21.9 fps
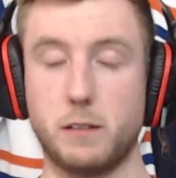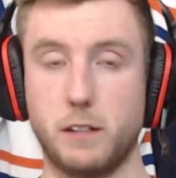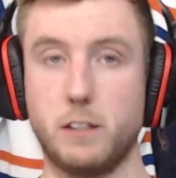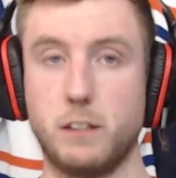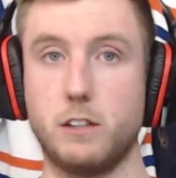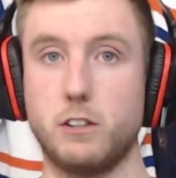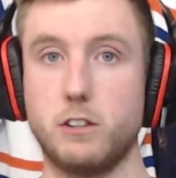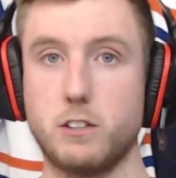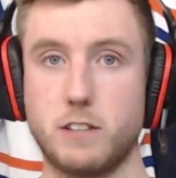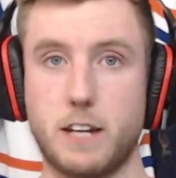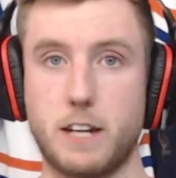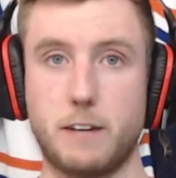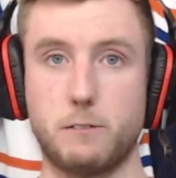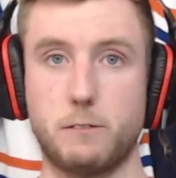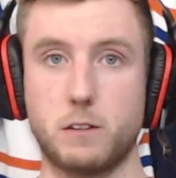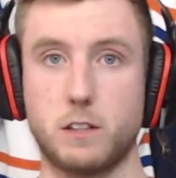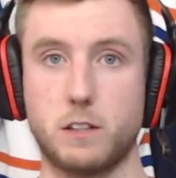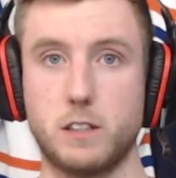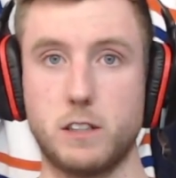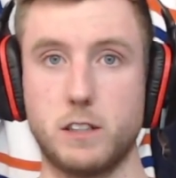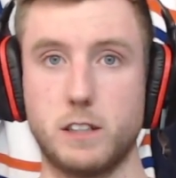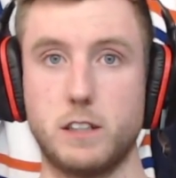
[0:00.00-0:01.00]
You just have to
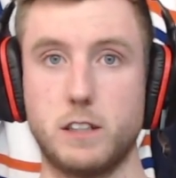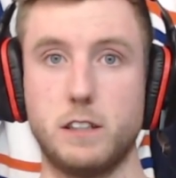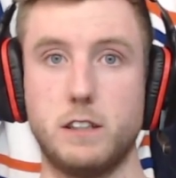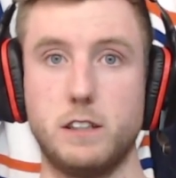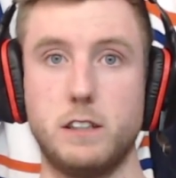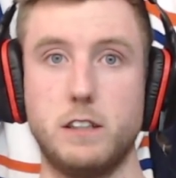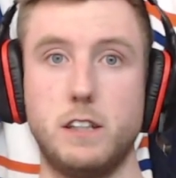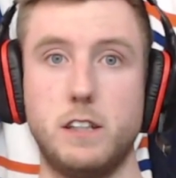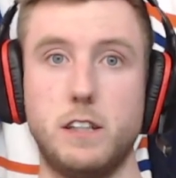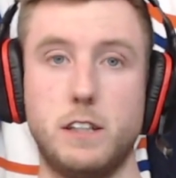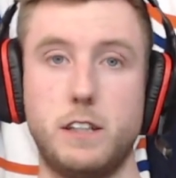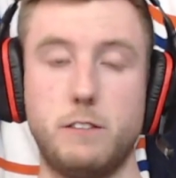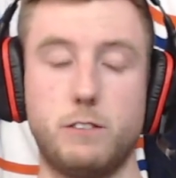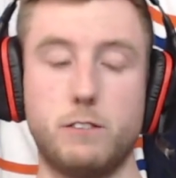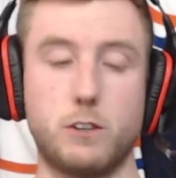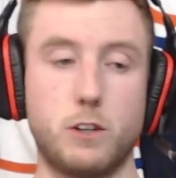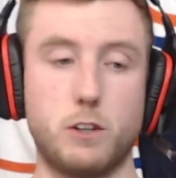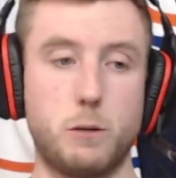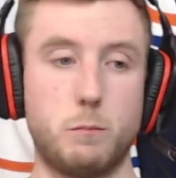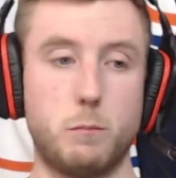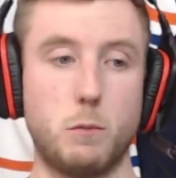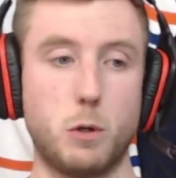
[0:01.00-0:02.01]
click it if you're
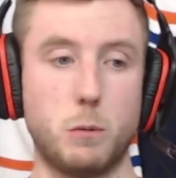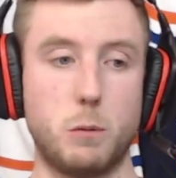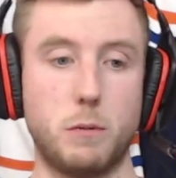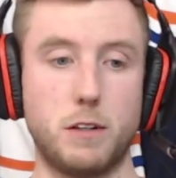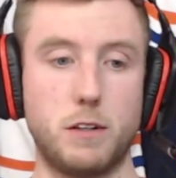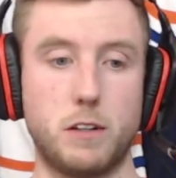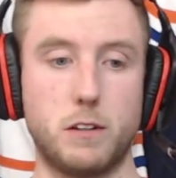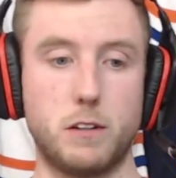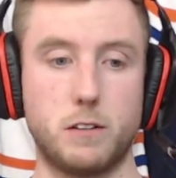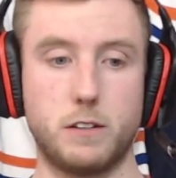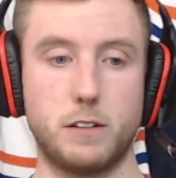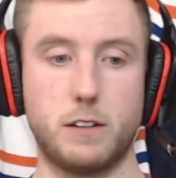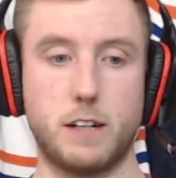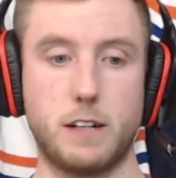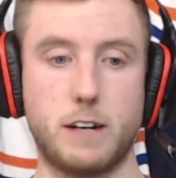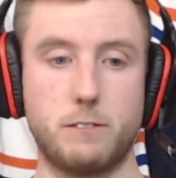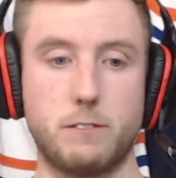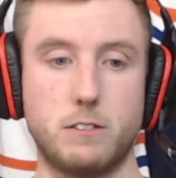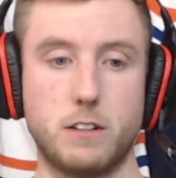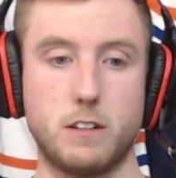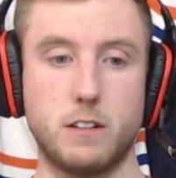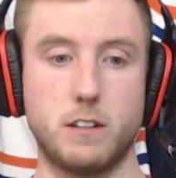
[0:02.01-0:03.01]
on mobile, or you
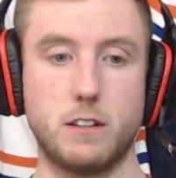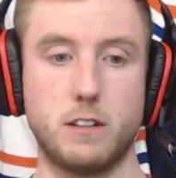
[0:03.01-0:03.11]
have to